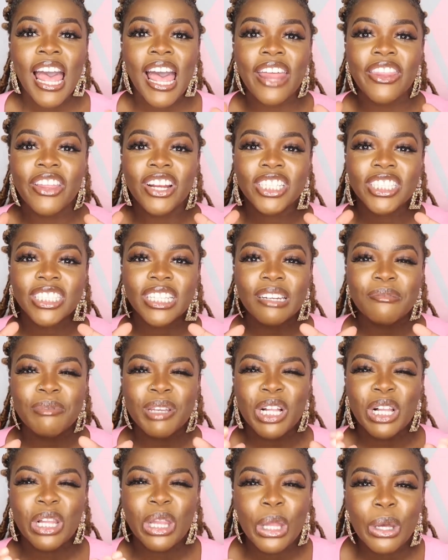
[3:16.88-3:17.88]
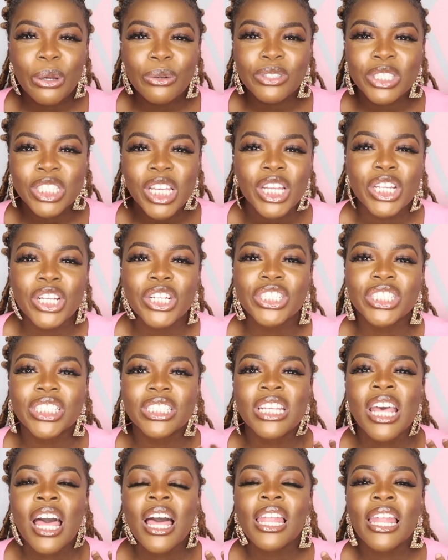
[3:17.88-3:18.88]
and they're just gonna be closing, and you're
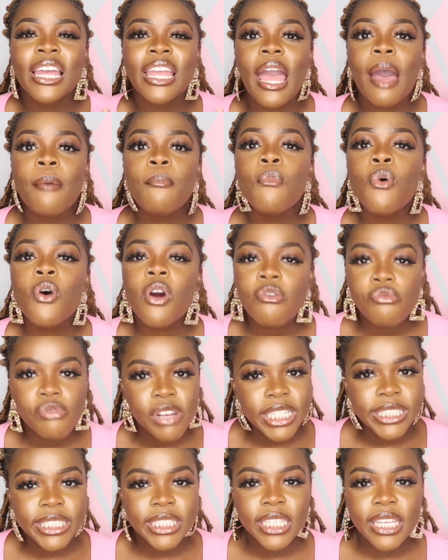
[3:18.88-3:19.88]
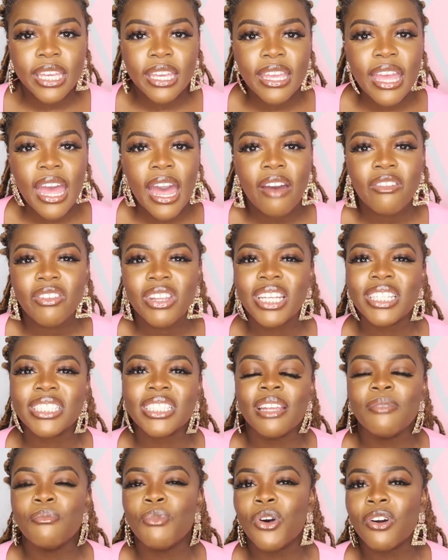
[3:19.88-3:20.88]
just like at more risk to get cavities
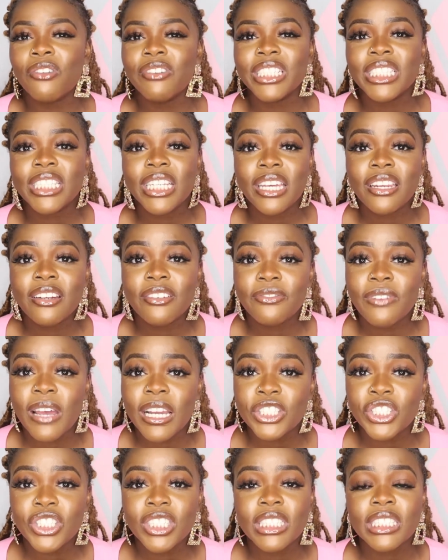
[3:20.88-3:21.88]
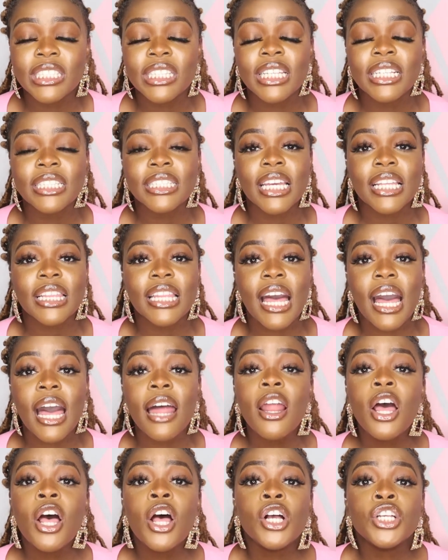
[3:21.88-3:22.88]
and more risk to get infections and things like
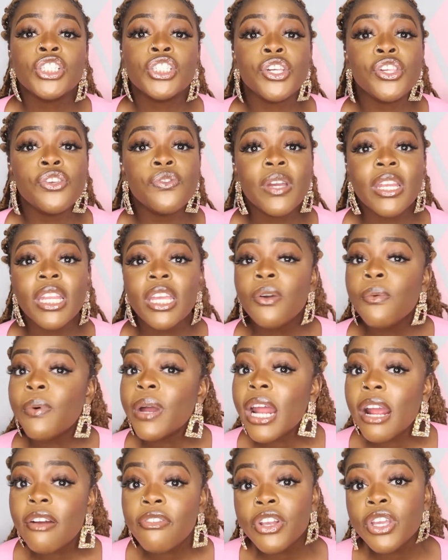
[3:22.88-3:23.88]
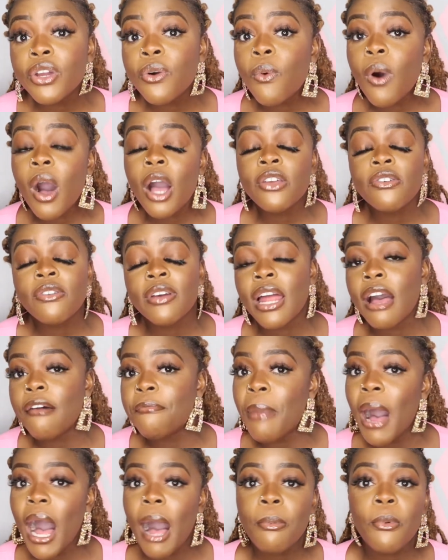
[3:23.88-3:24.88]
that. So you can eat whatever you want. You can
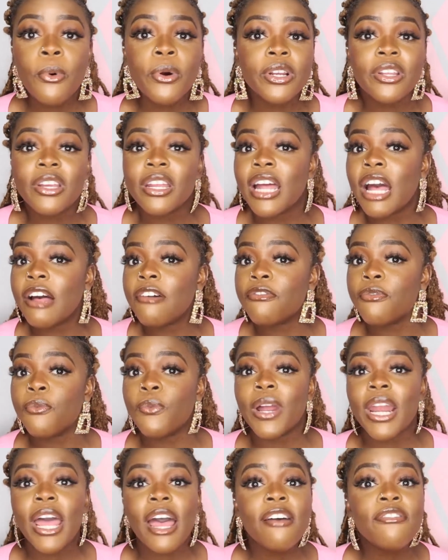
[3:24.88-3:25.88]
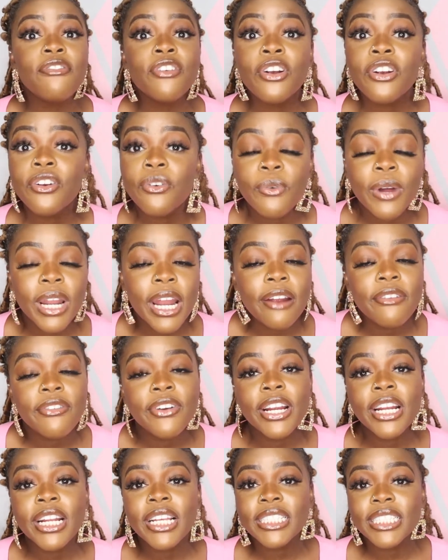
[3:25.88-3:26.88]
have popcorn, you can have
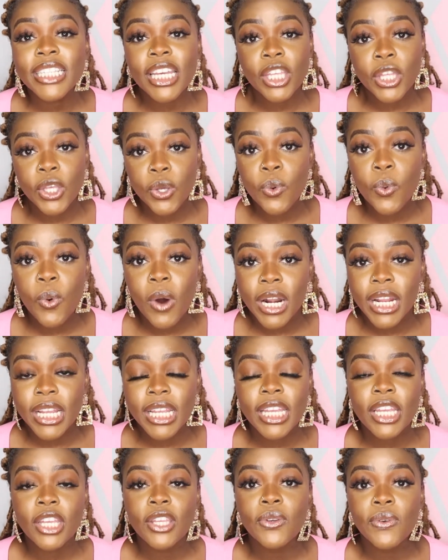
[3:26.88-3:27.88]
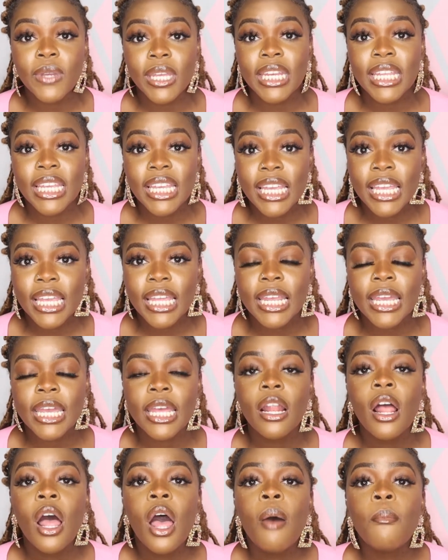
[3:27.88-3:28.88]
whatever it is that you want to eat, you can eat
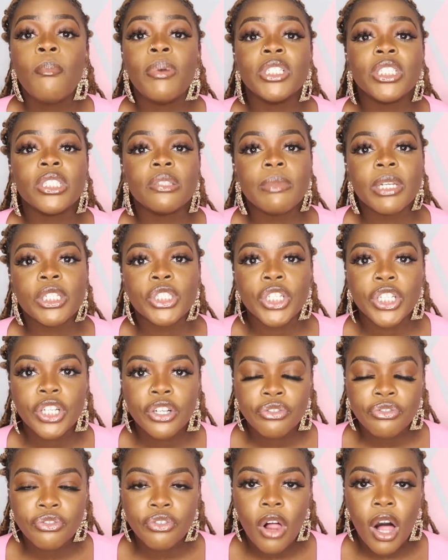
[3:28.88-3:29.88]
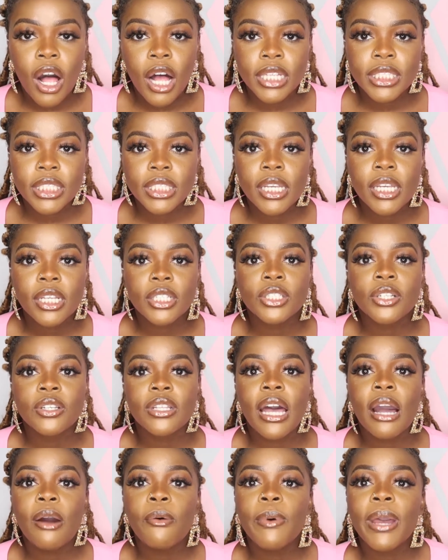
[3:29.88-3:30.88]
it, but just make sure you're flossing so
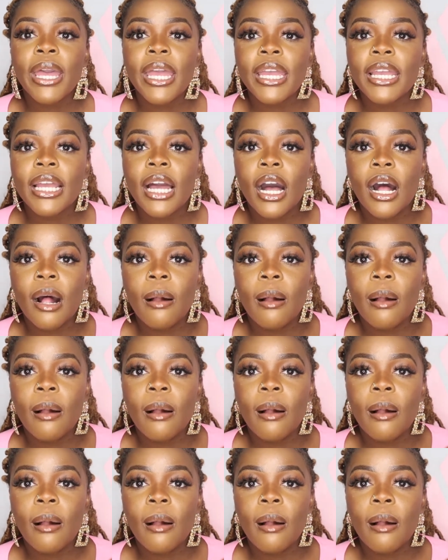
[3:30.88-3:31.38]
that way